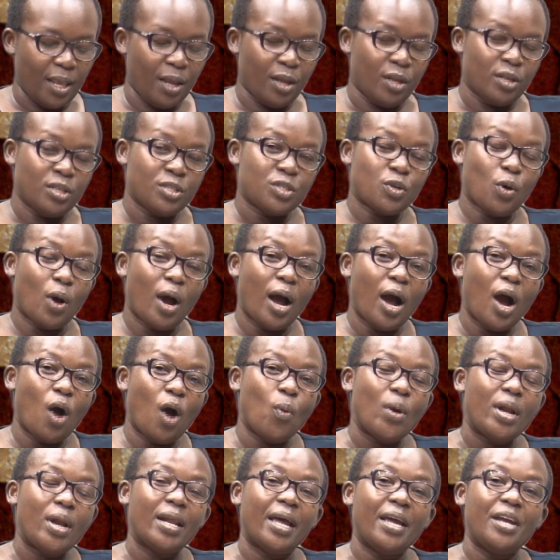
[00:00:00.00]
So how
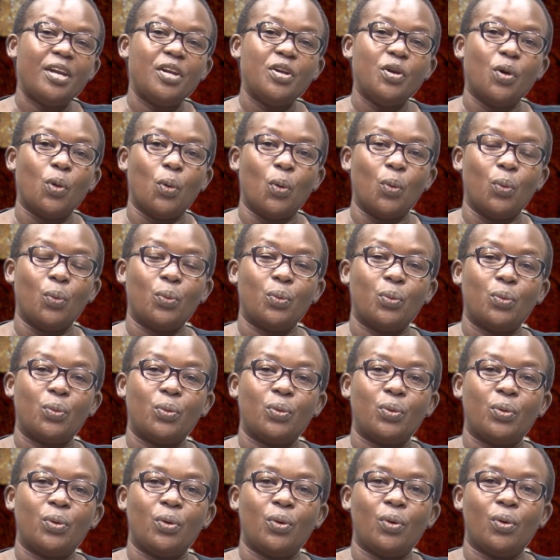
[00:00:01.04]
will I know,
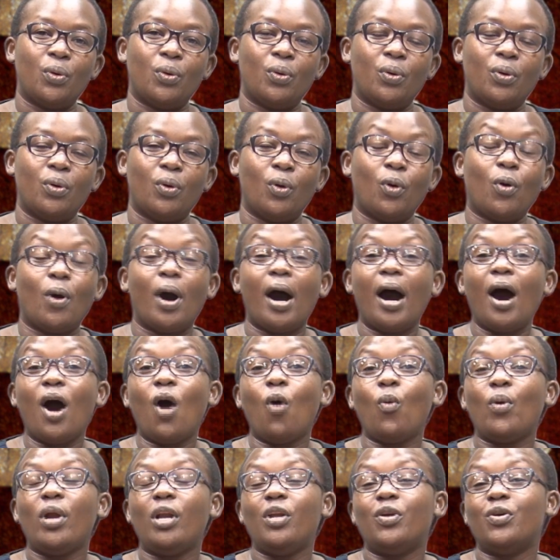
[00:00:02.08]
or how
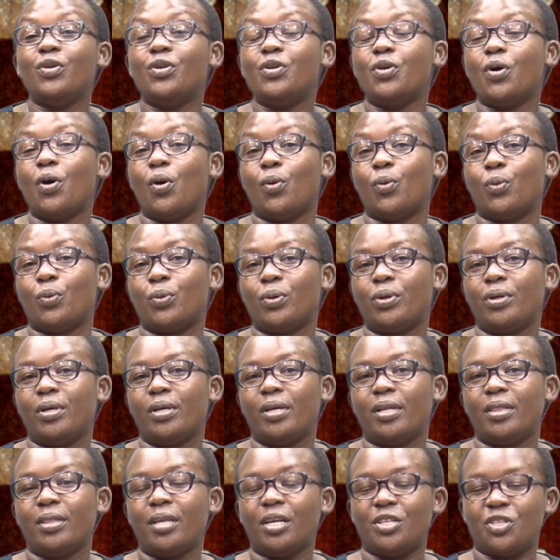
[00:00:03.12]
will you know
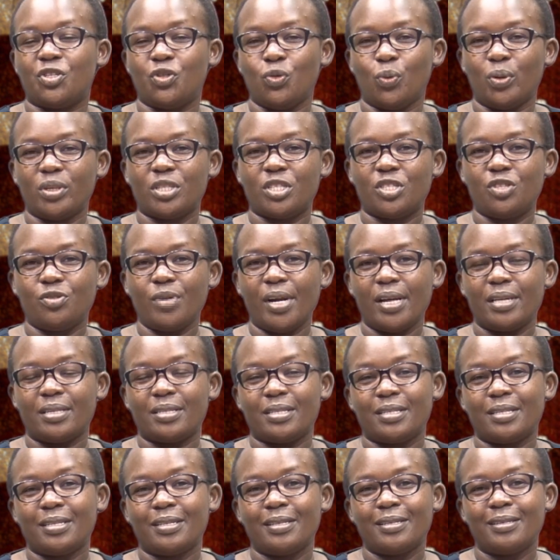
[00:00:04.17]
that you are
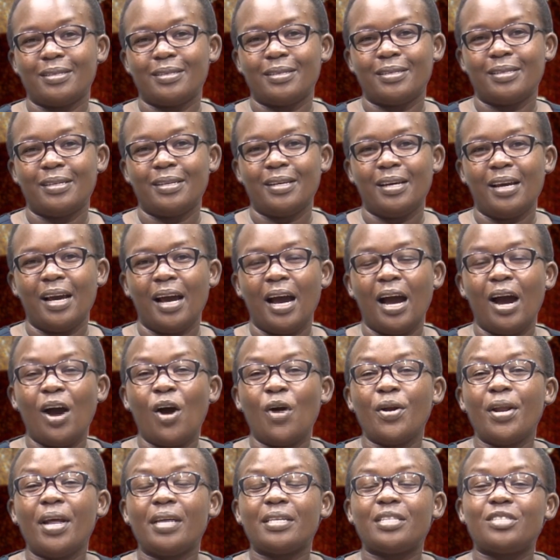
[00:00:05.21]
stressed? How
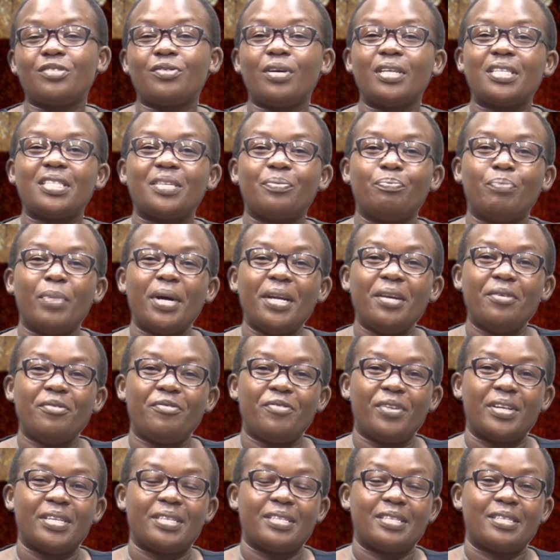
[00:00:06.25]
does stress
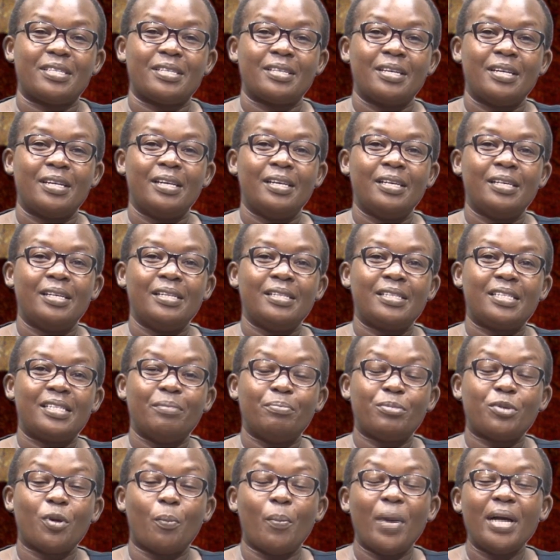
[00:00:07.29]
manifest
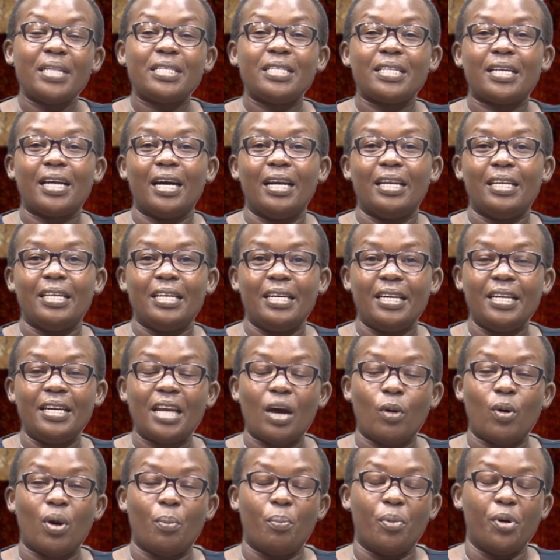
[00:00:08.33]
symptomatically in
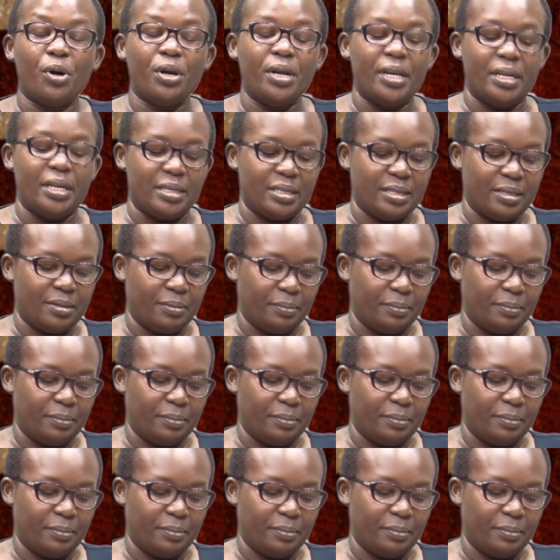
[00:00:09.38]
our bodies?